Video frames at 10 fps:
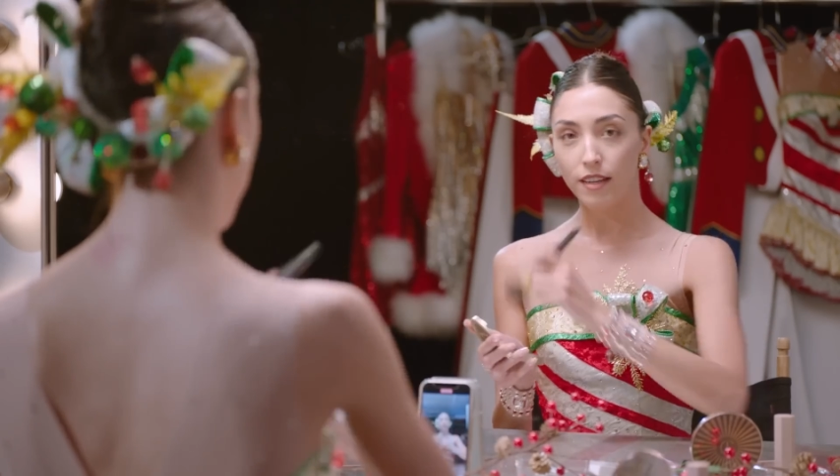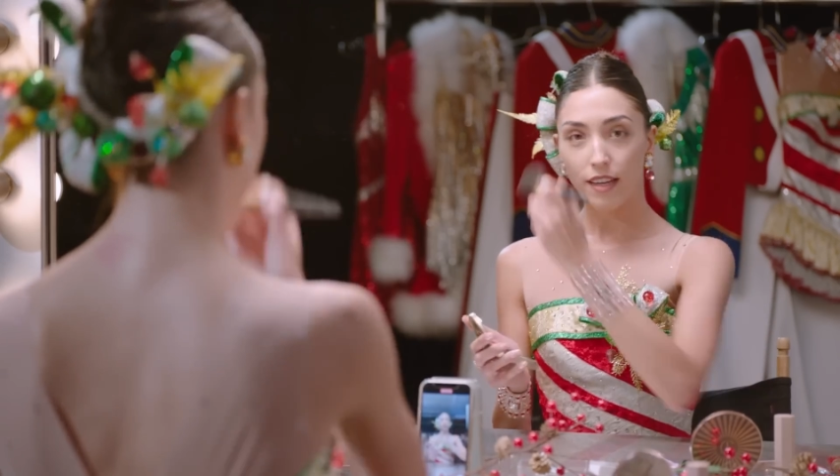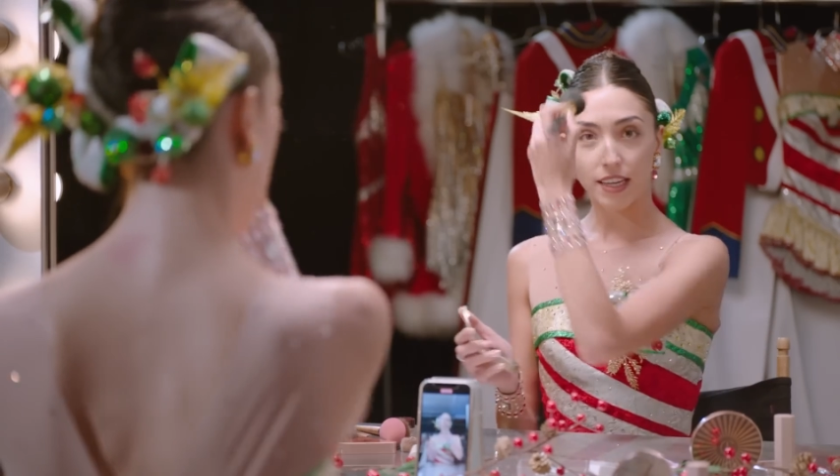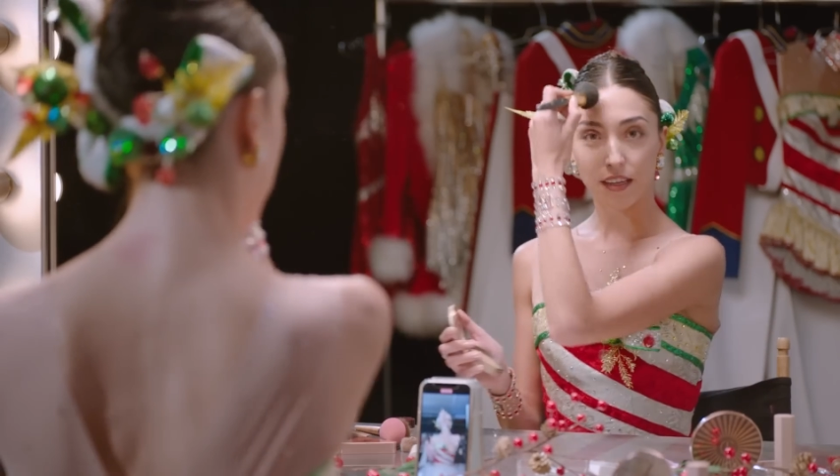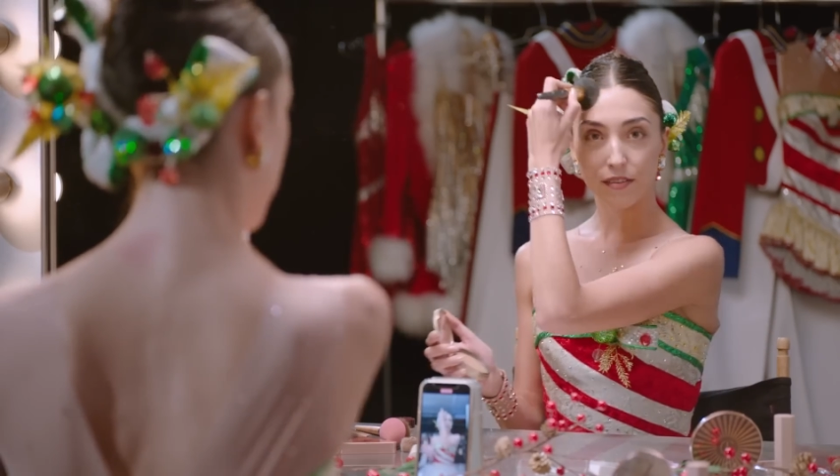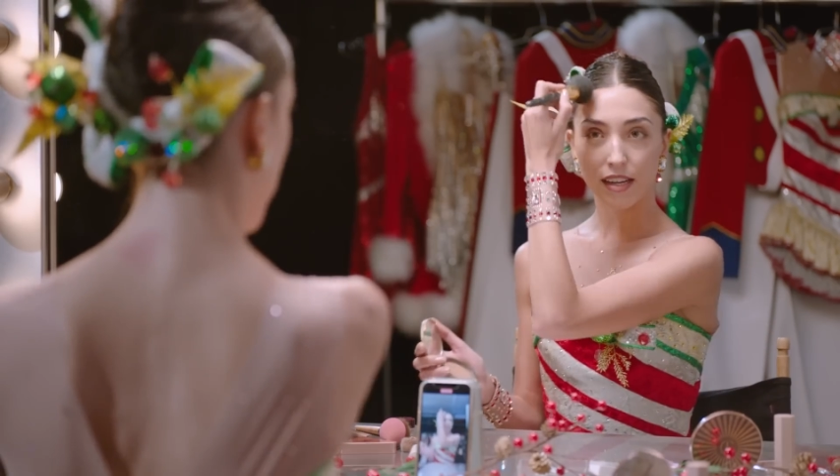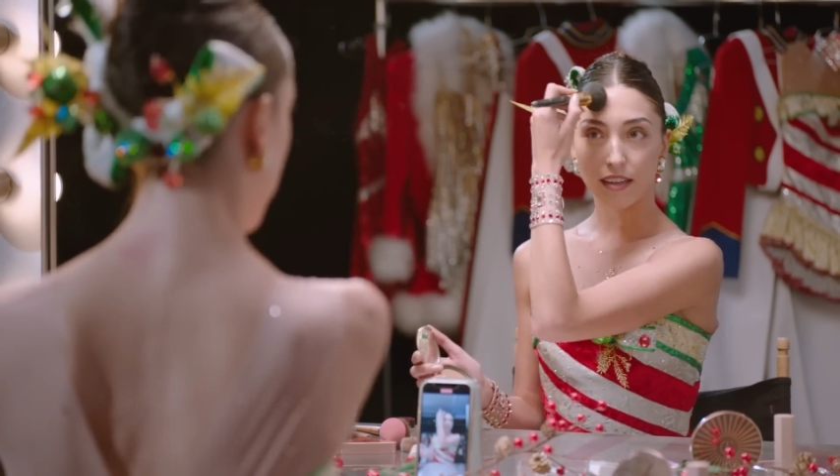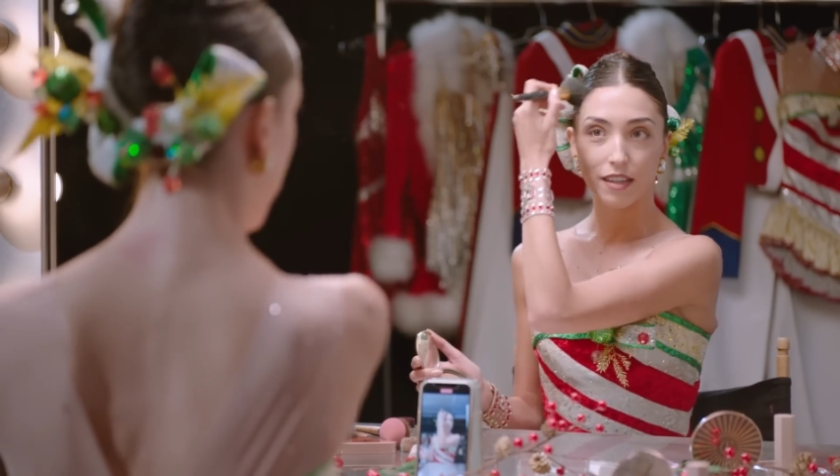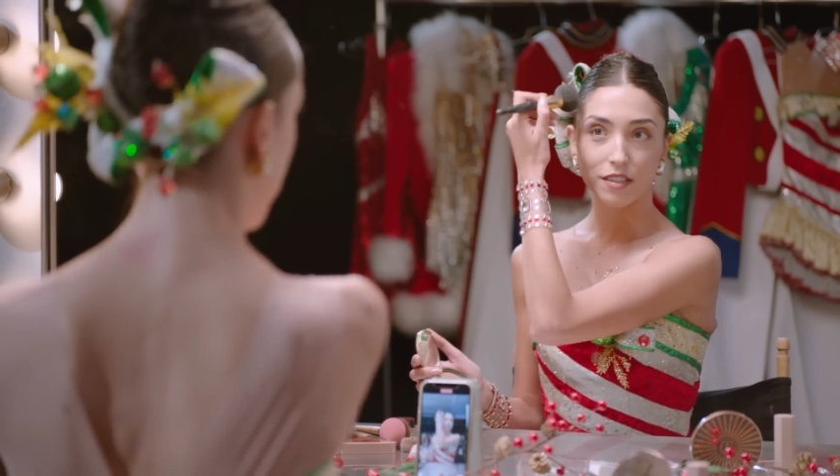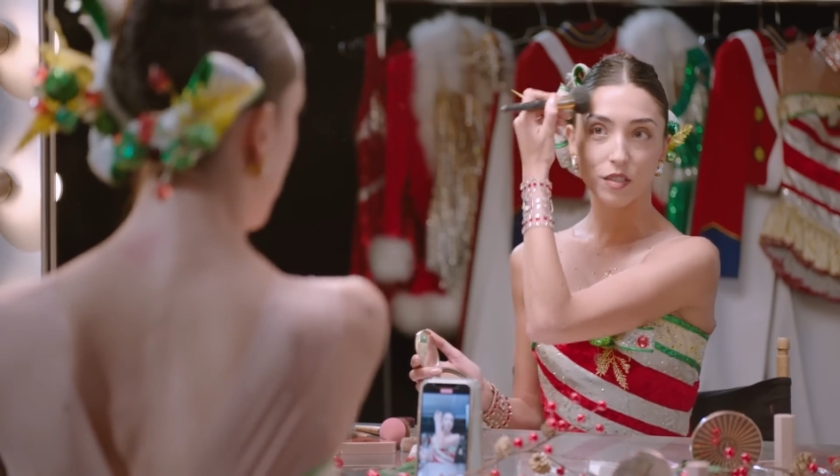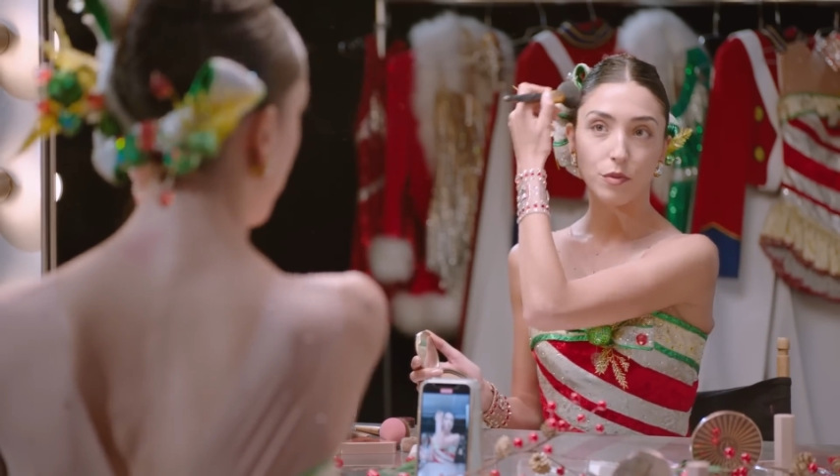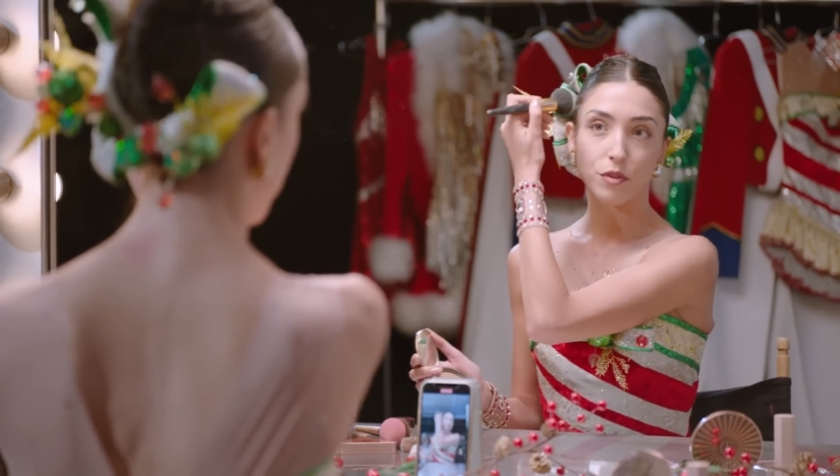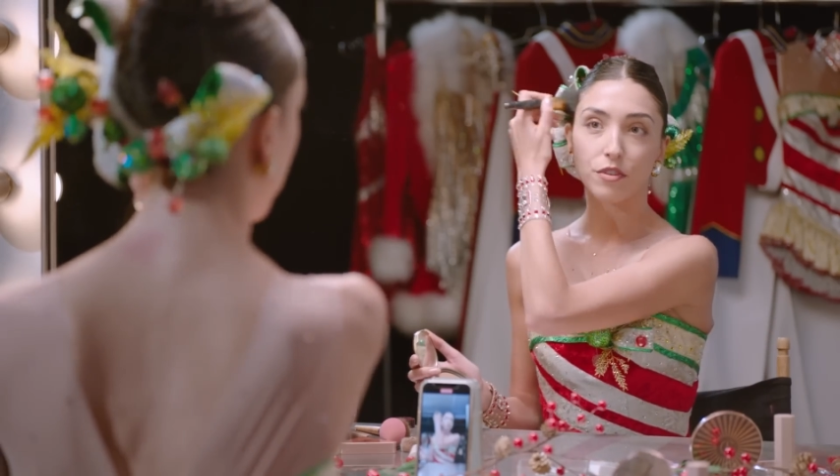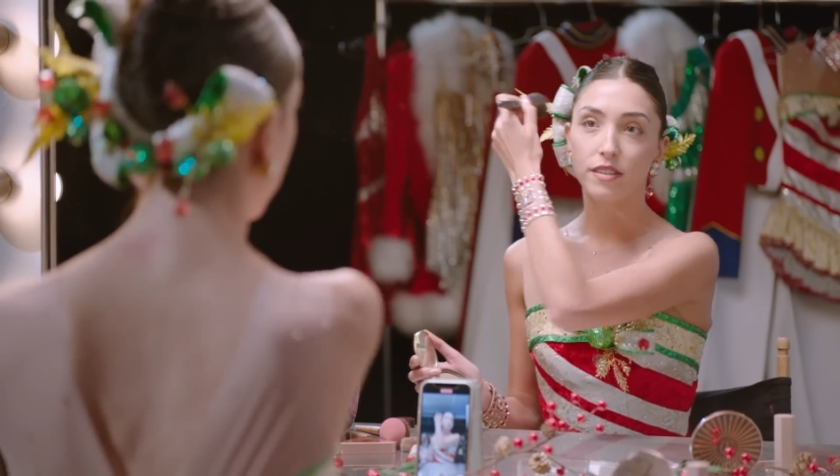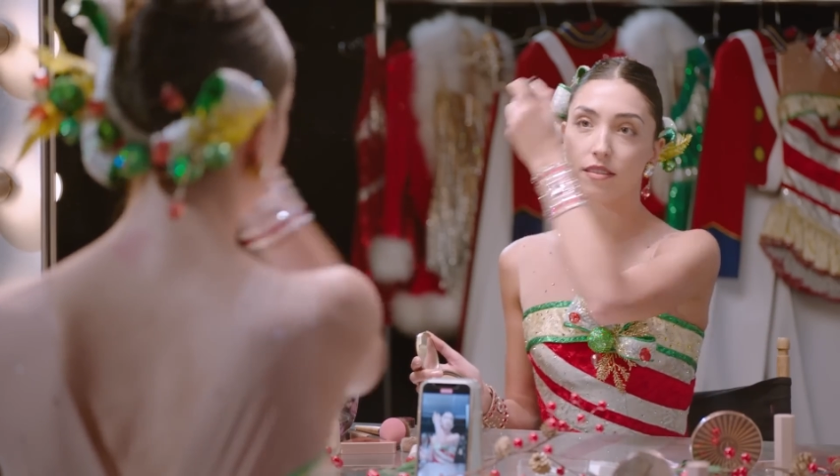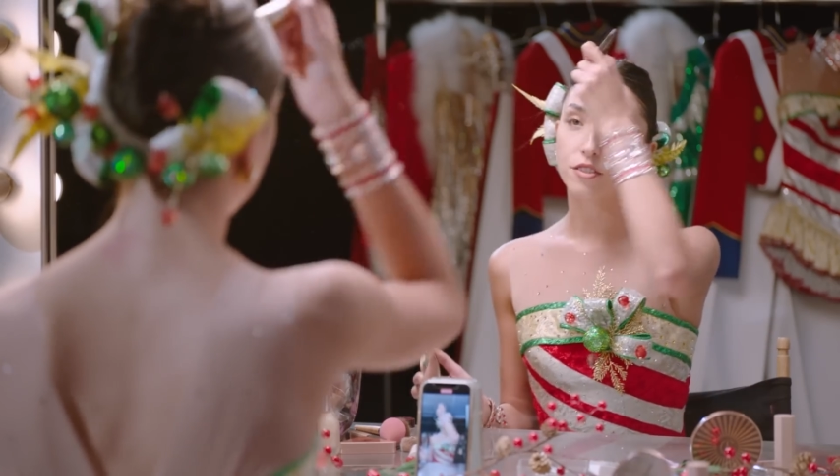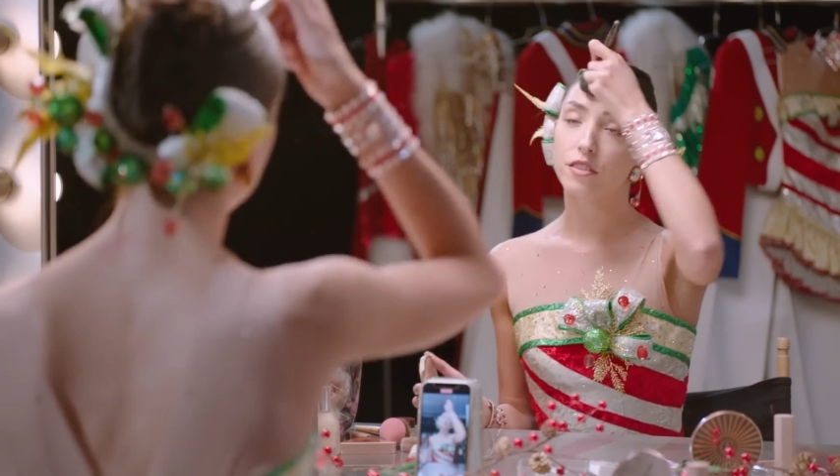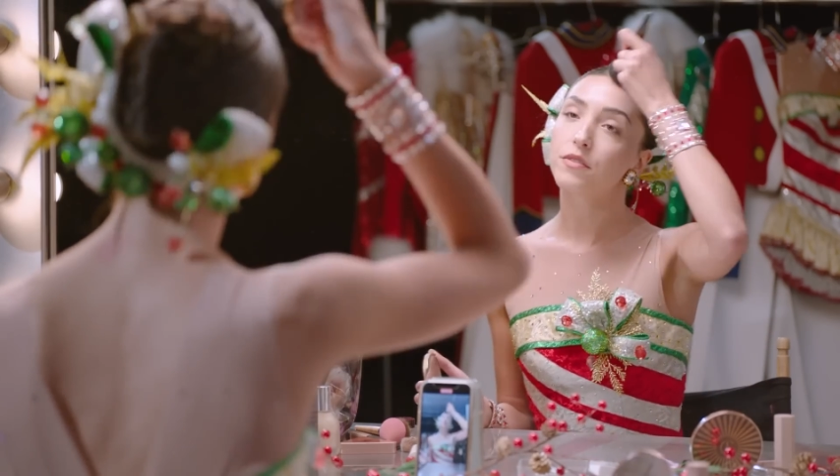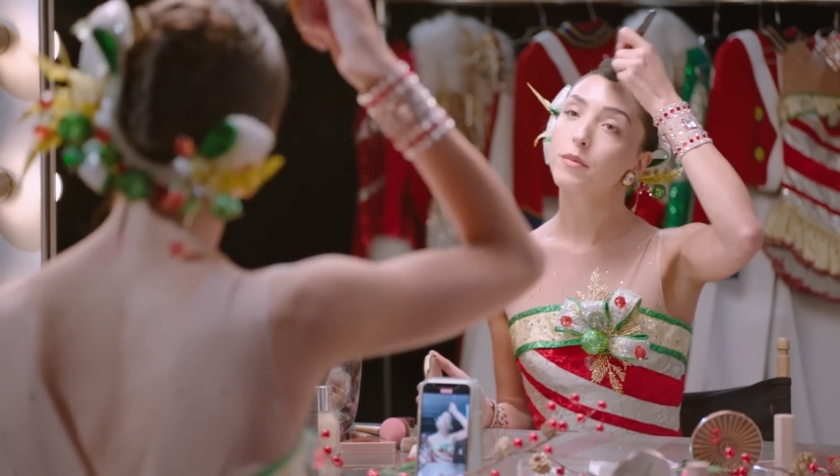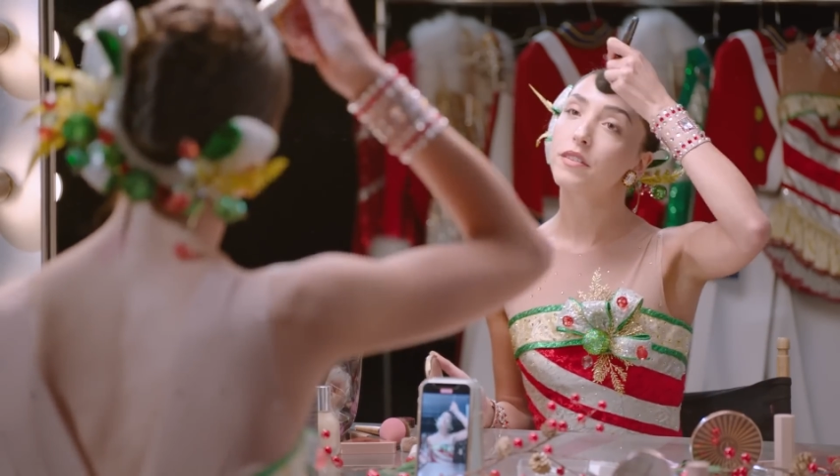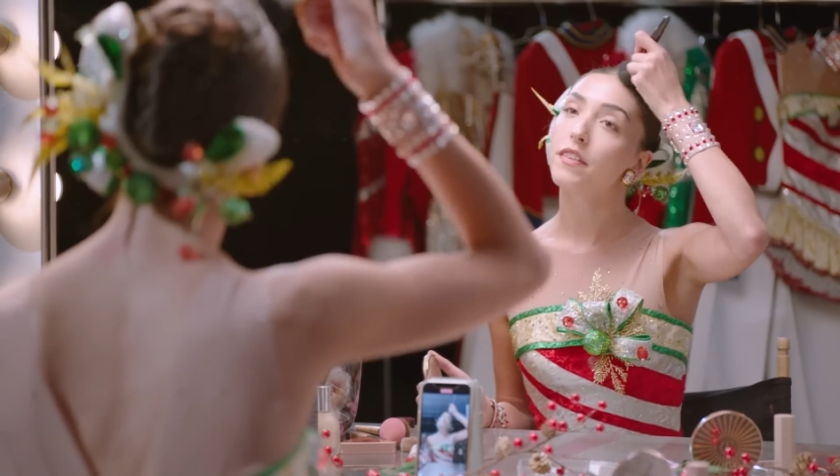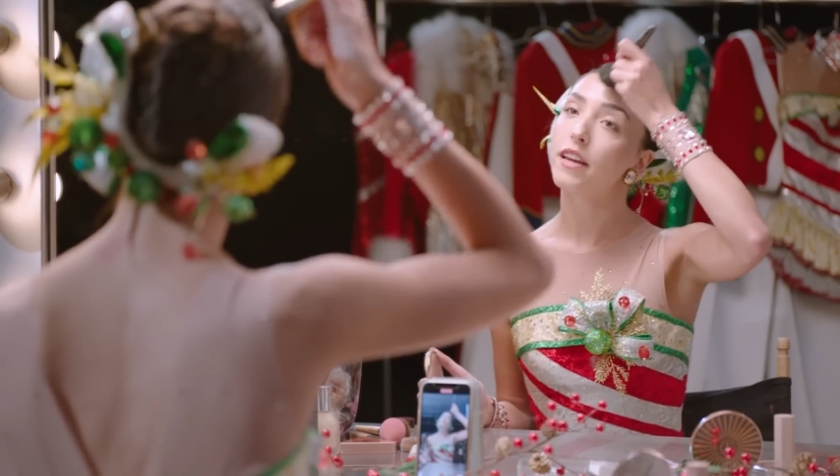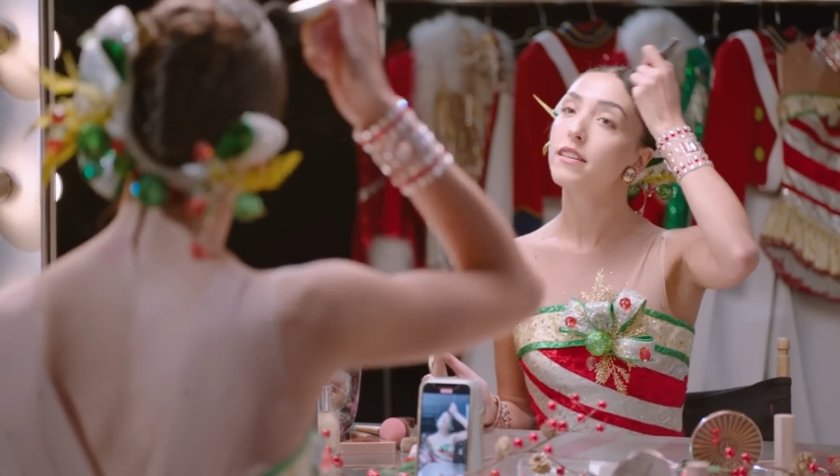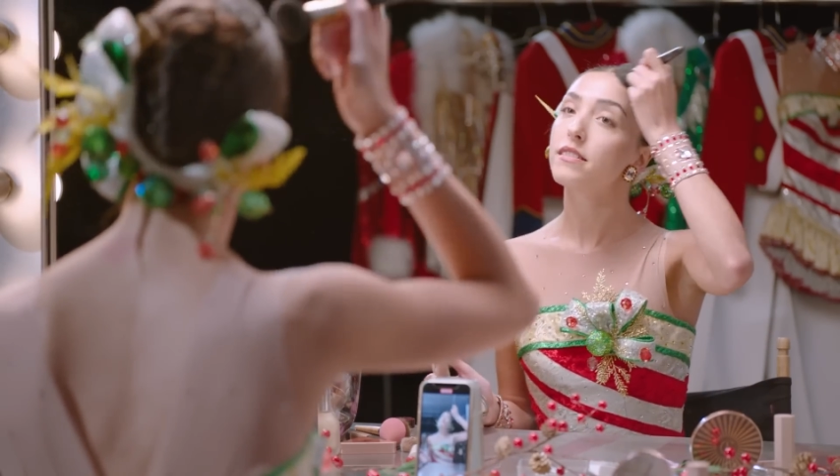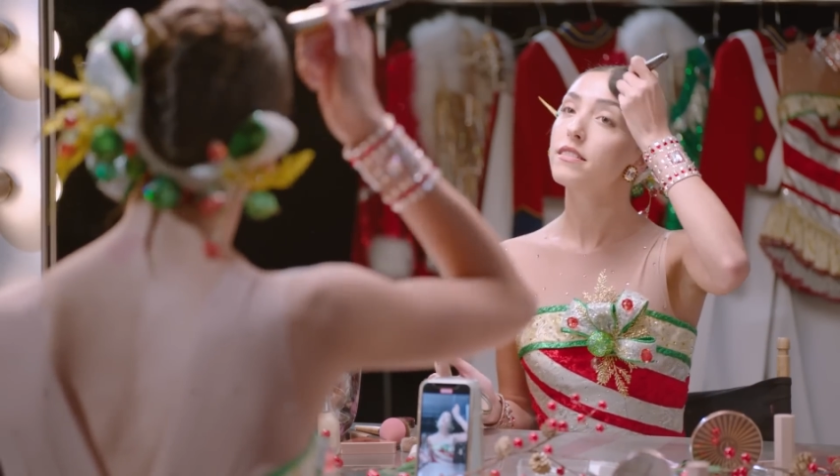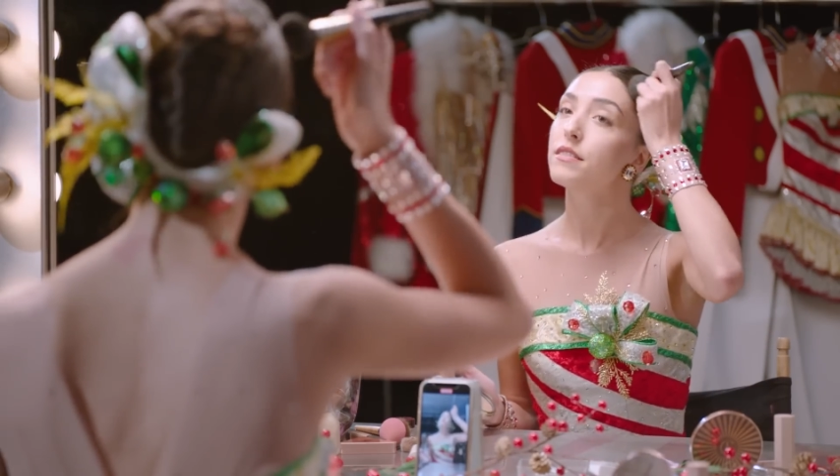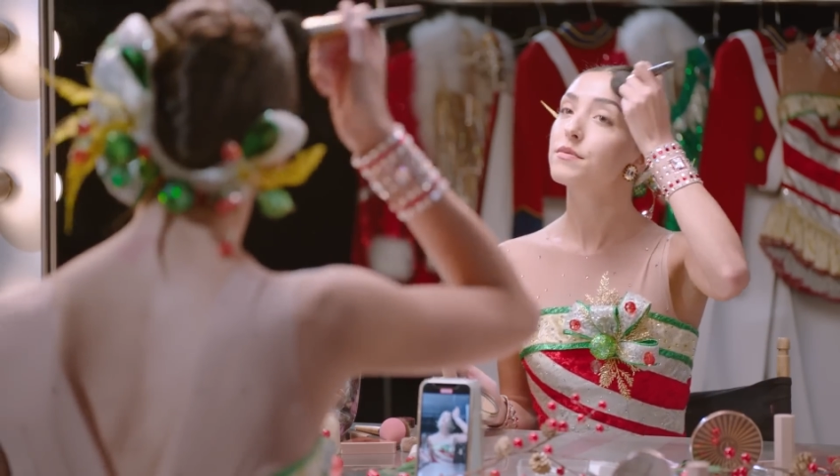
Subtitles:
it gives that nice smooth transition from the face.